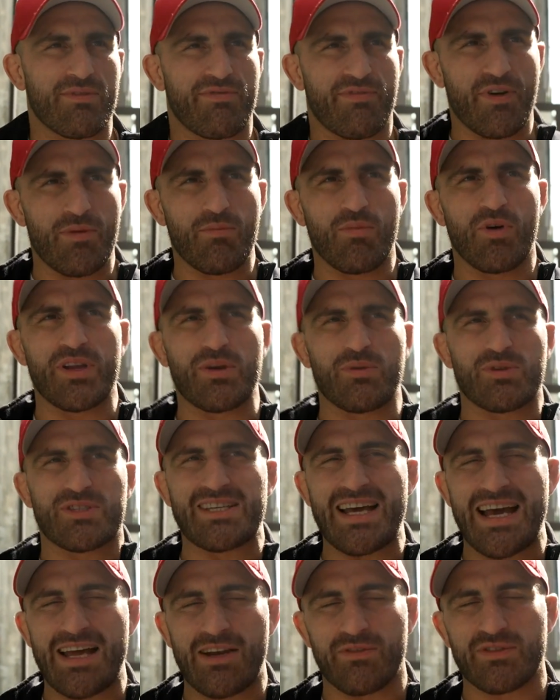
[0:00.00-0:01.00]
from what he was
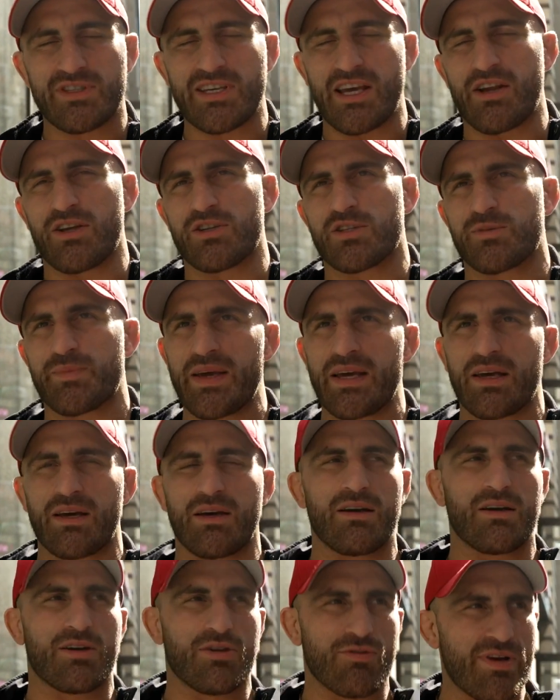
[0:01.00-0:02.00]
saying, obviously I don't speak
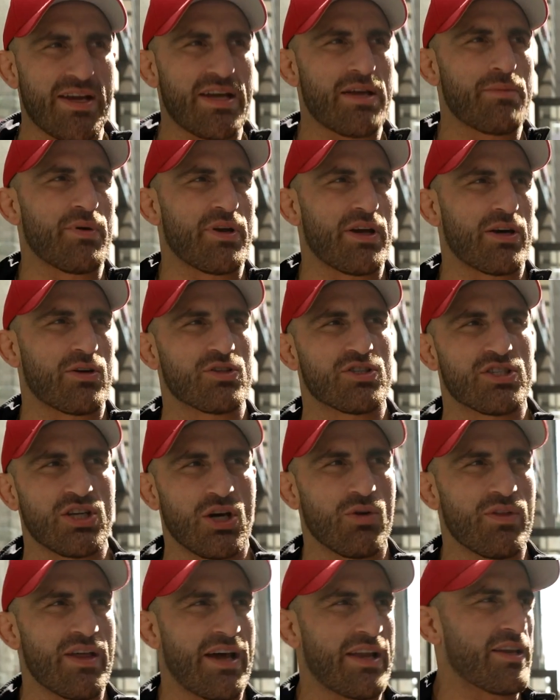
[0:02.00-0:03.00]
Korean, but I could
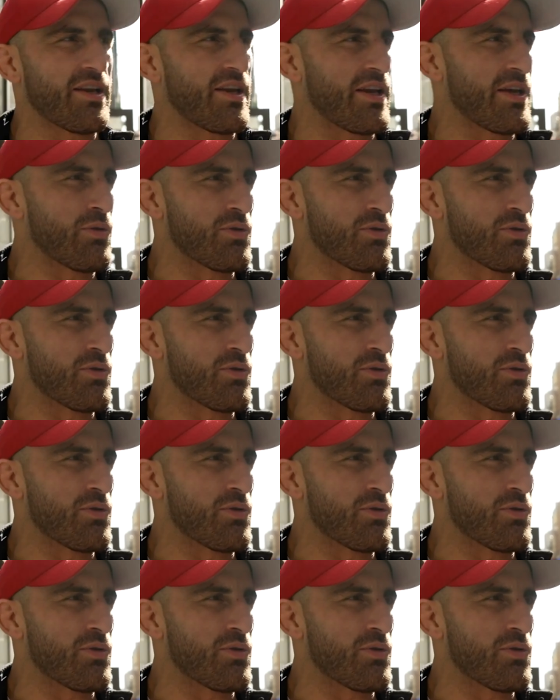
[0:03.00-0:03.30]
tell that, you know,